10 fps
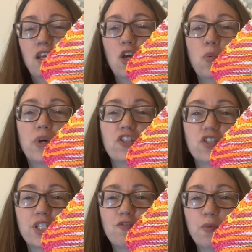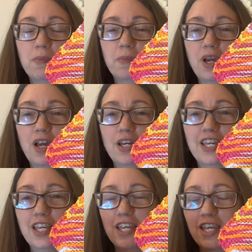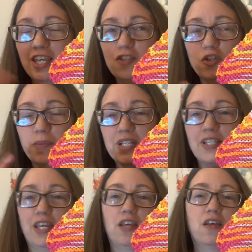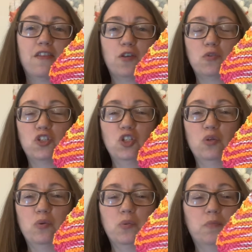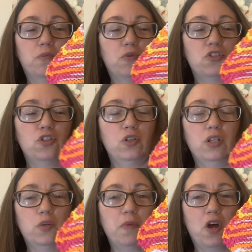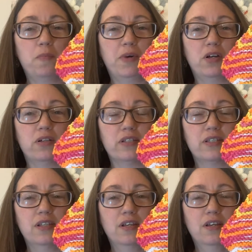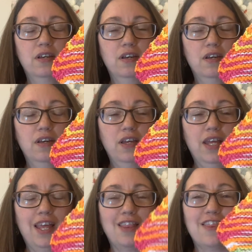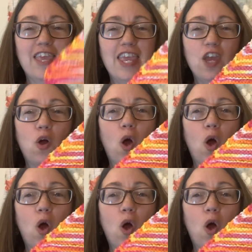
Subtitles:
was just from intermixing those two little part balls. And they are